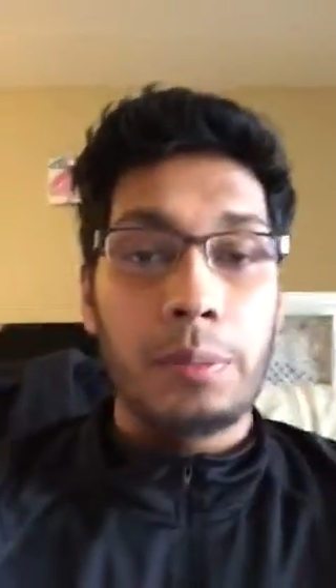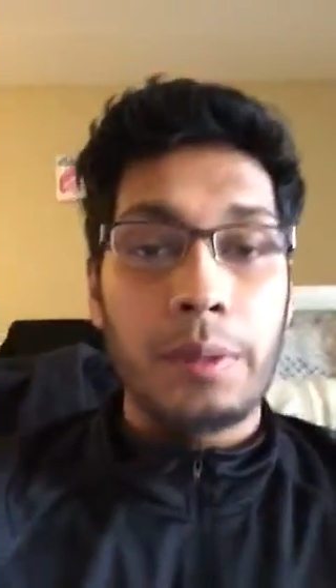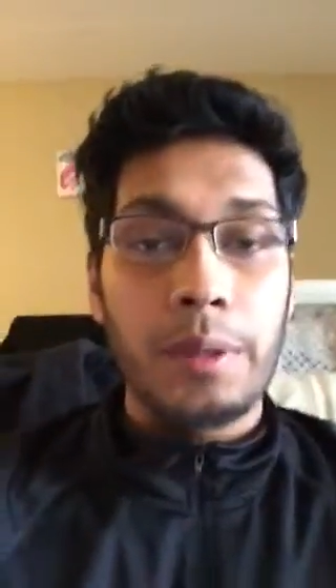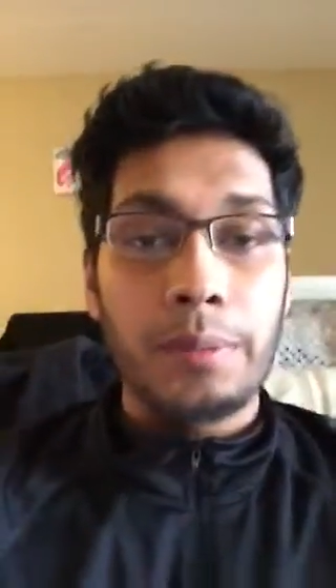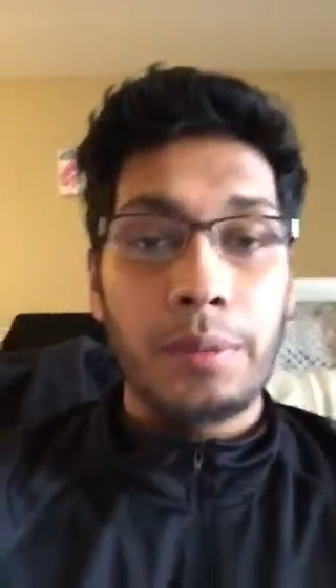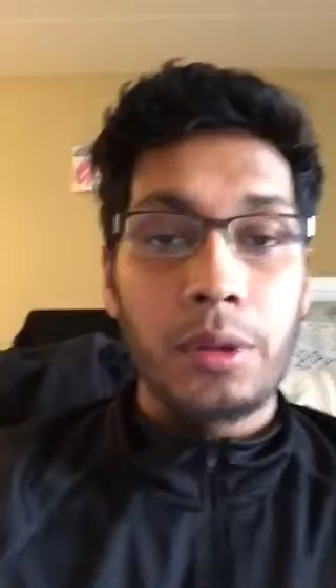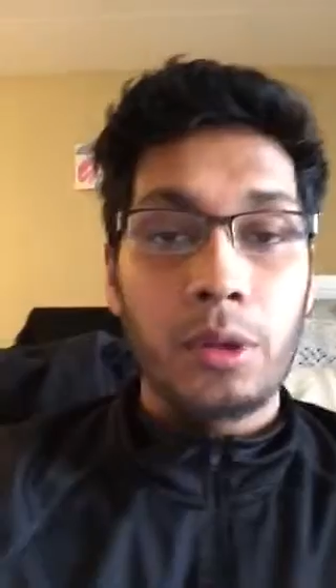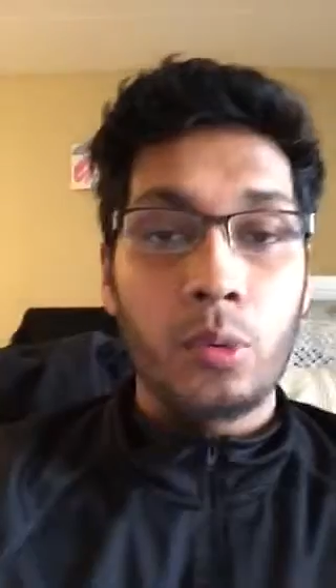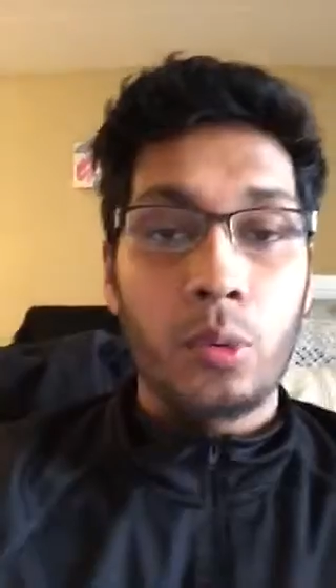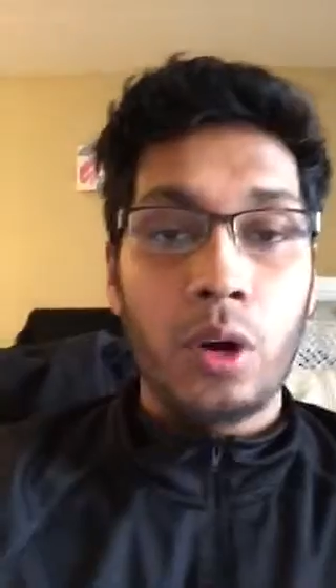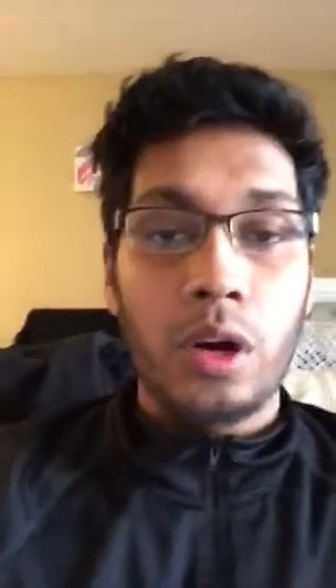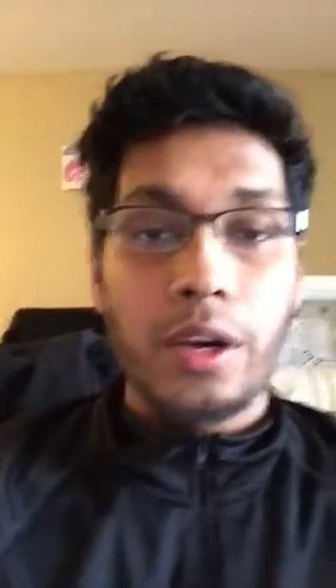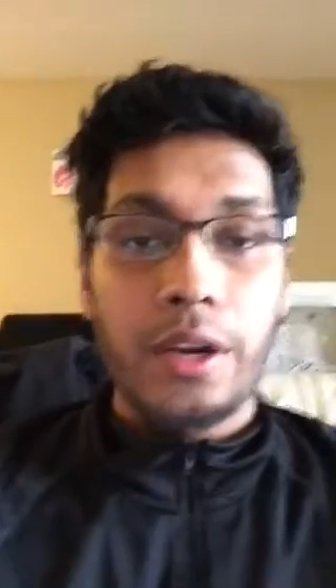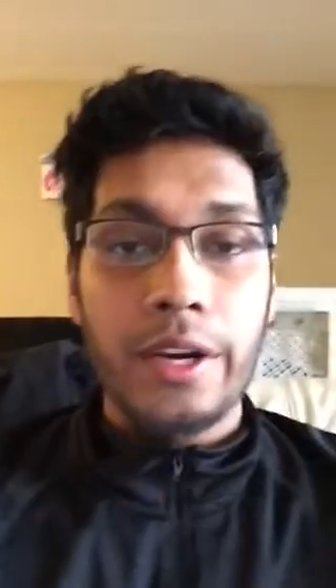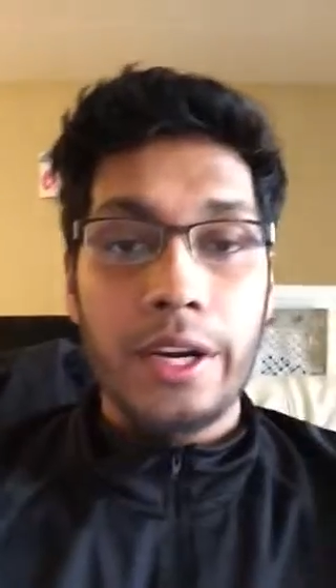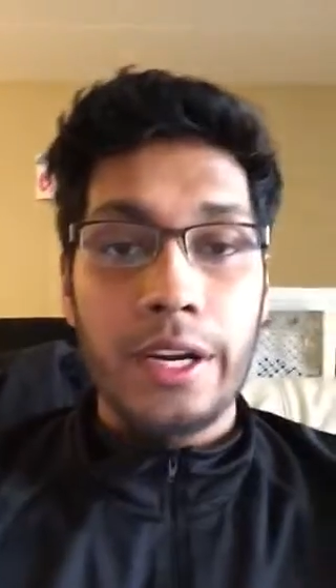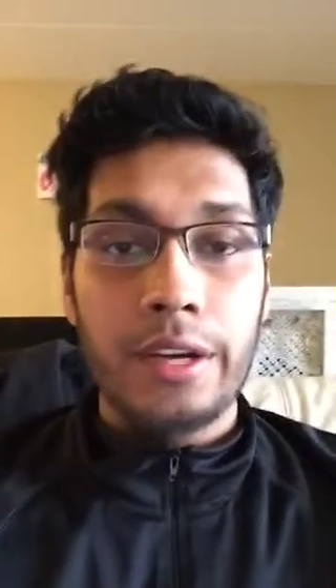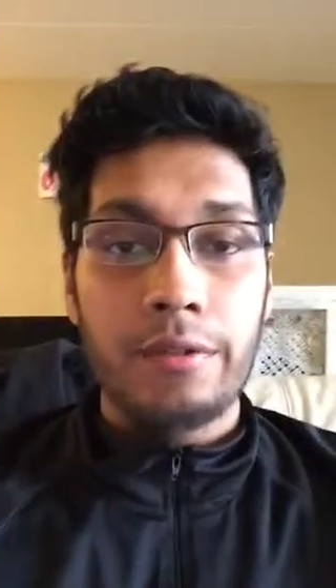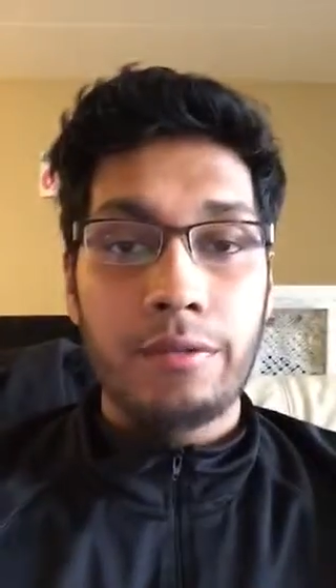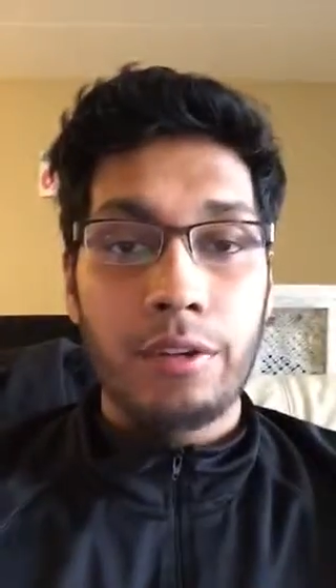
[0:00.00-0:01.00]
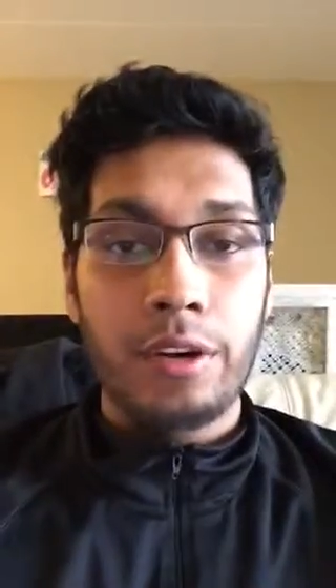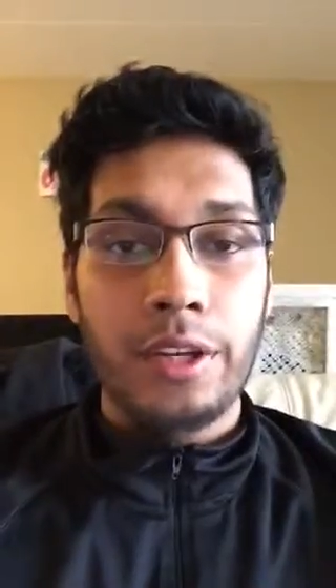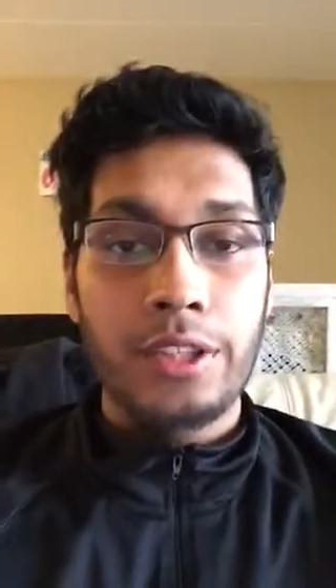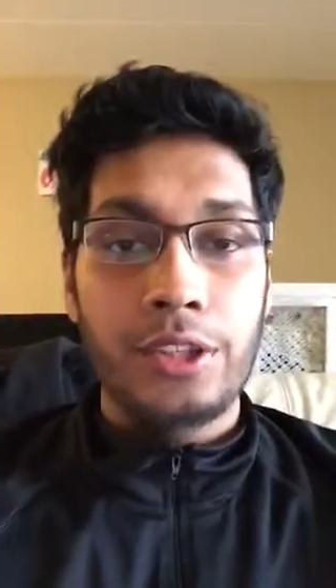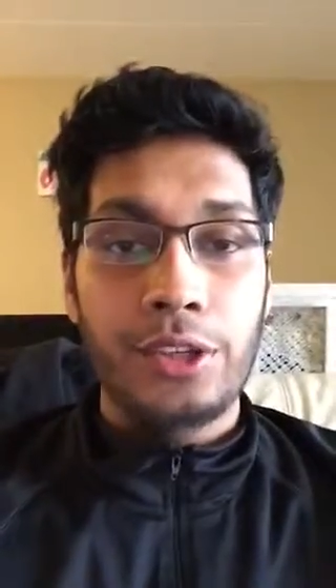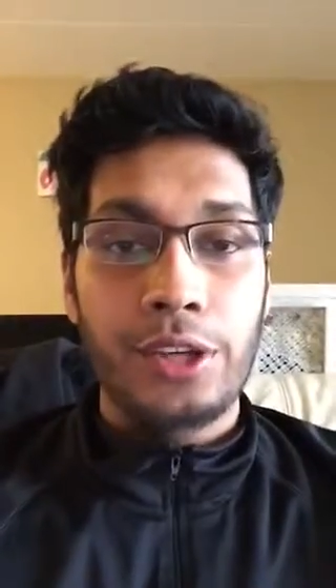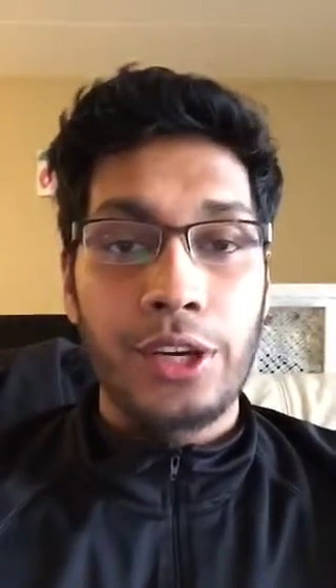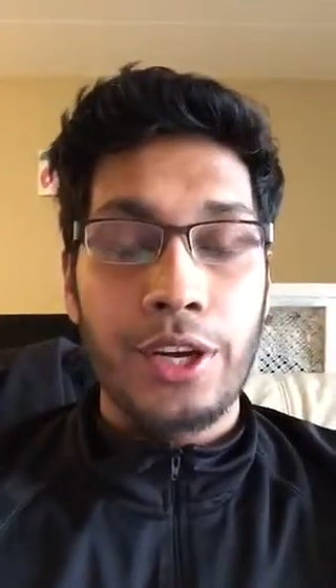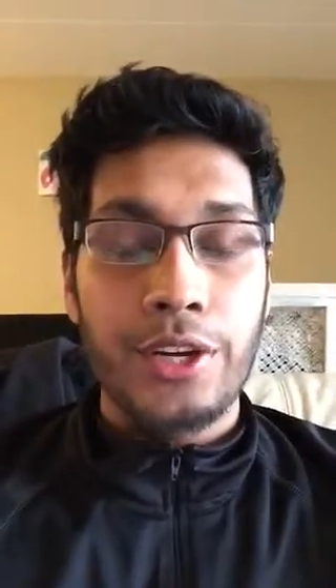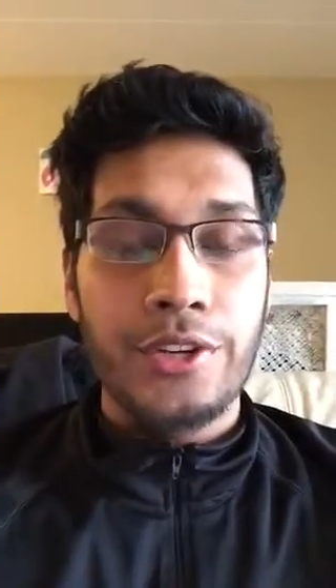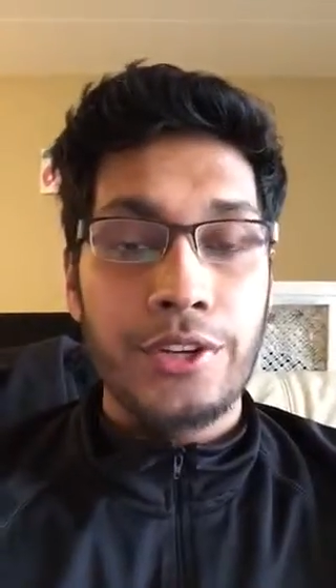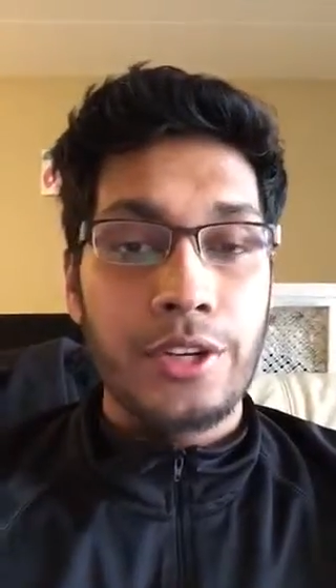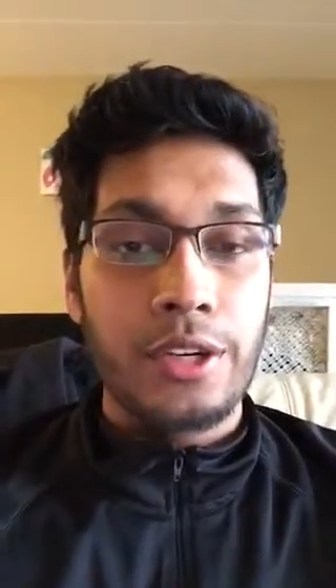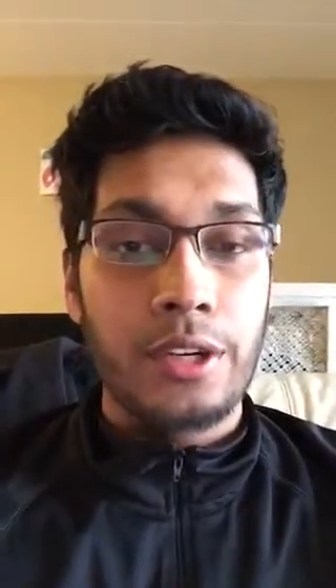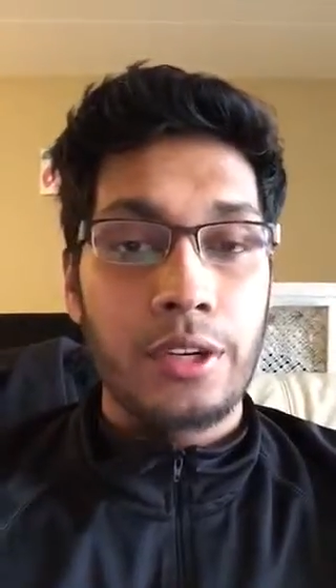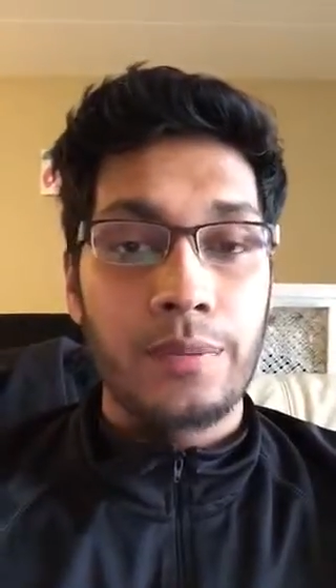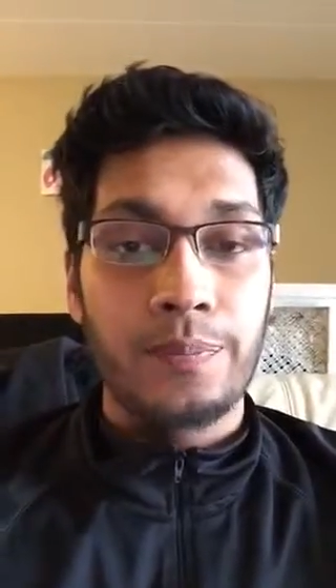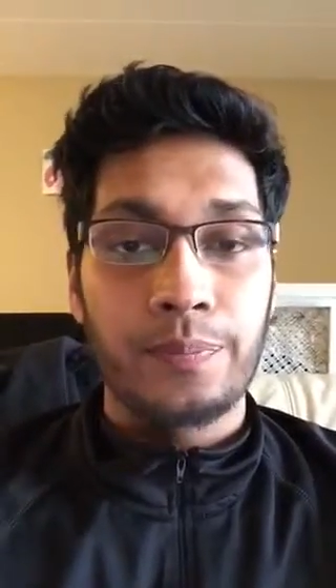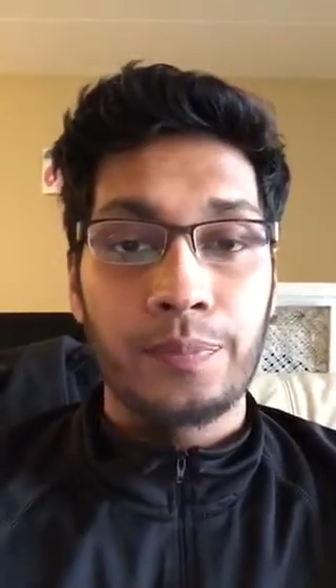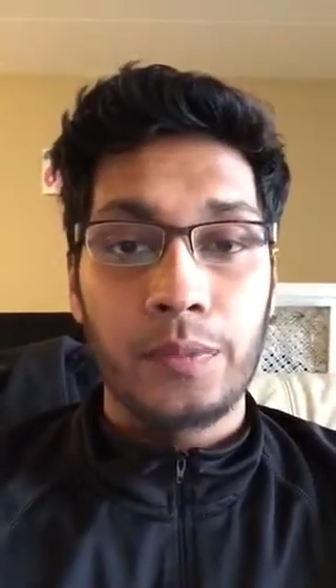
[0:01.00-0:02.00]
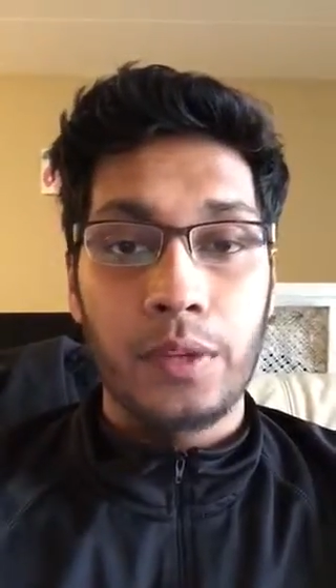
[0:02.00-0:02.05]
people who are in need for education.